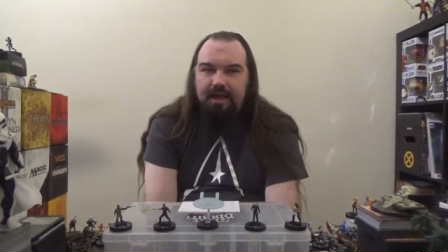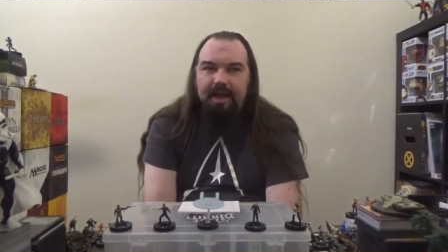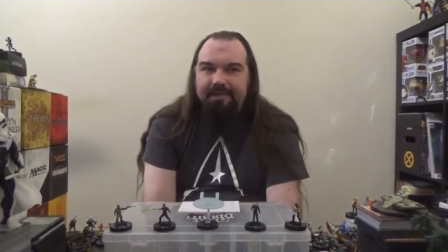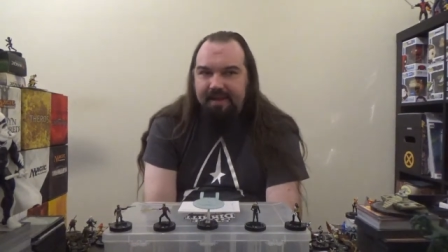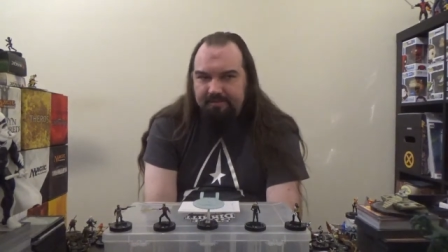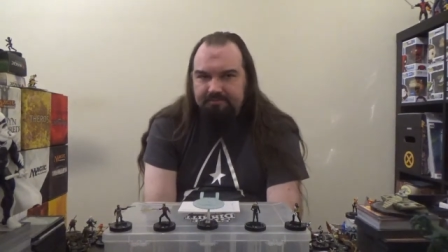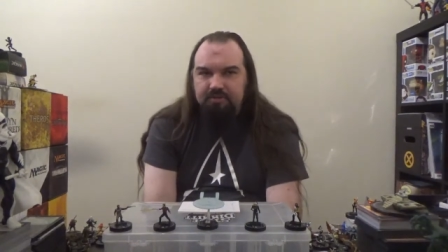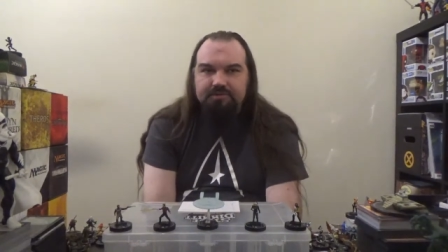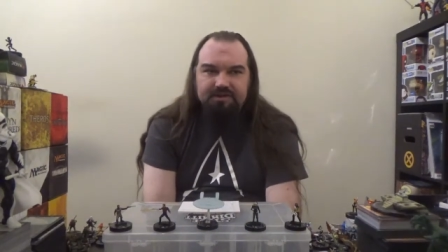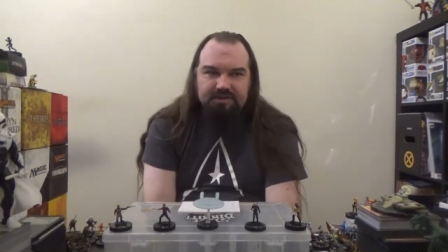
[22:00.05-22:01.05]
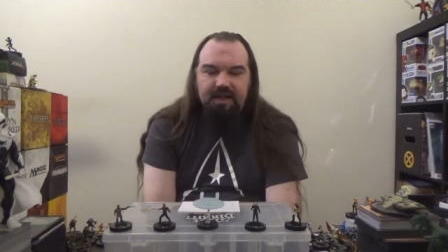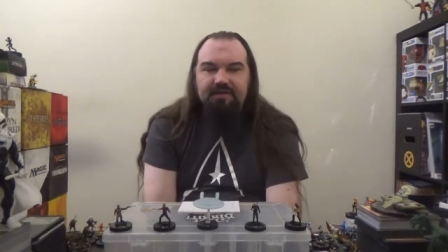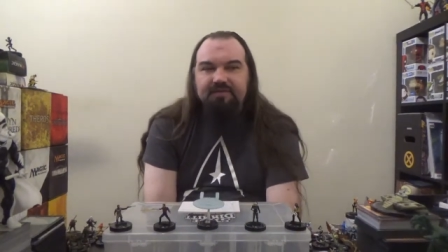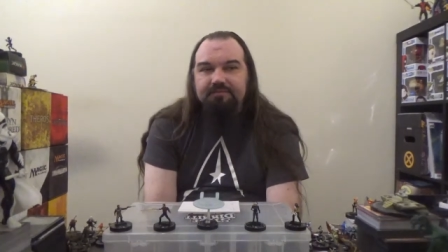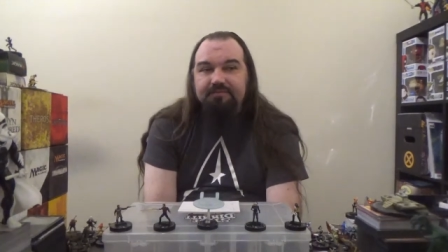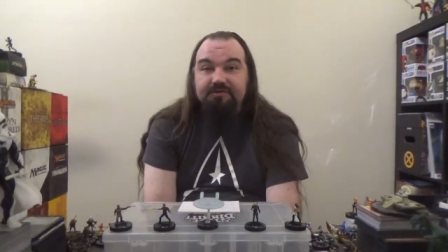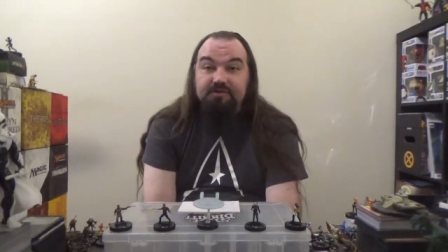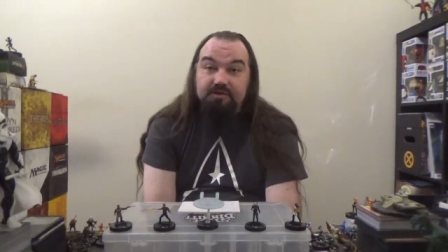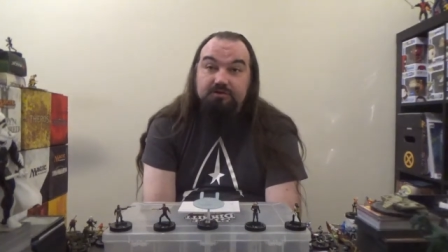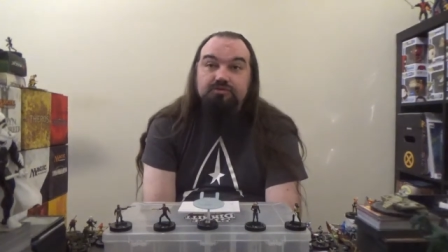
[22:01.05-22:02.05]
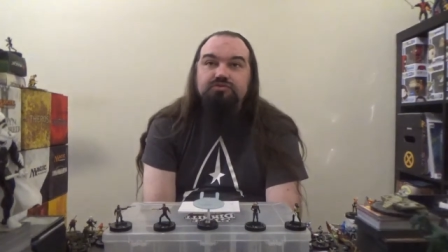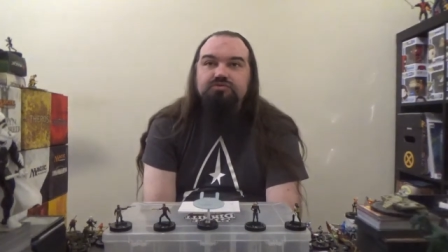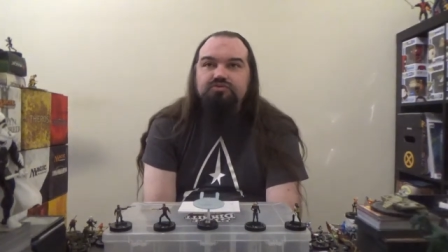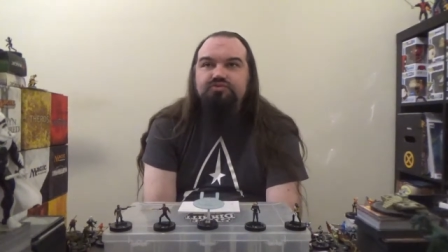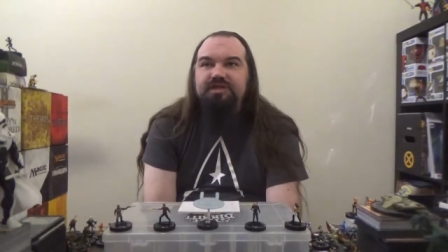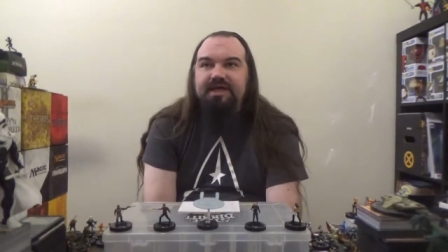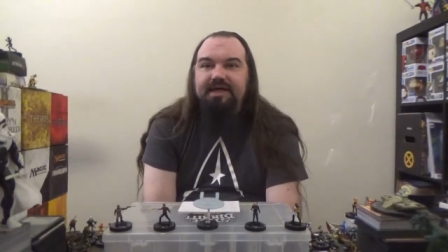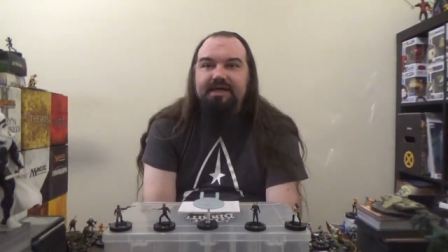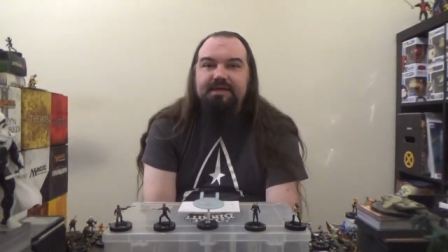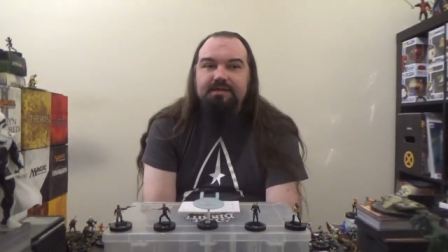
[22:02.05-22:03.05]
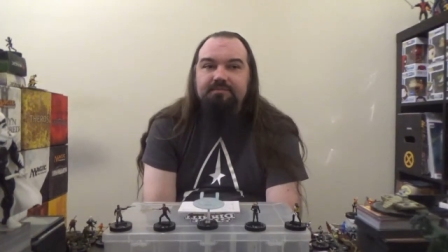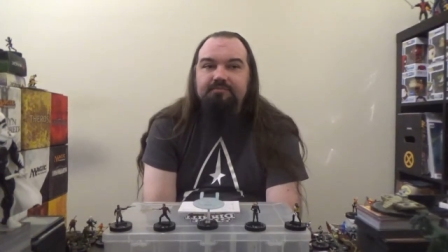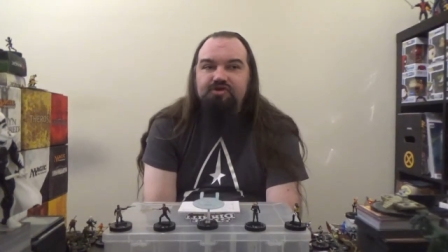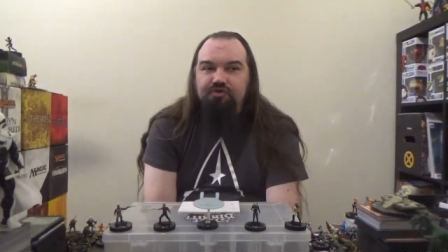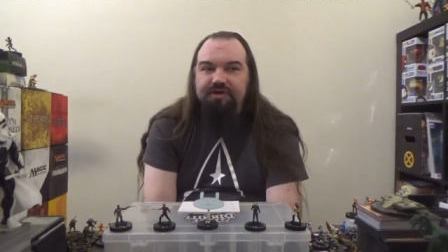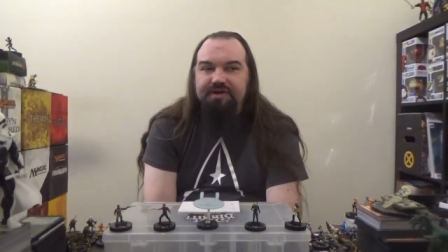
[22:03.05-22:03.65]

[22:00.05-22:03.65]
And that emboldened a lot of them, so they joined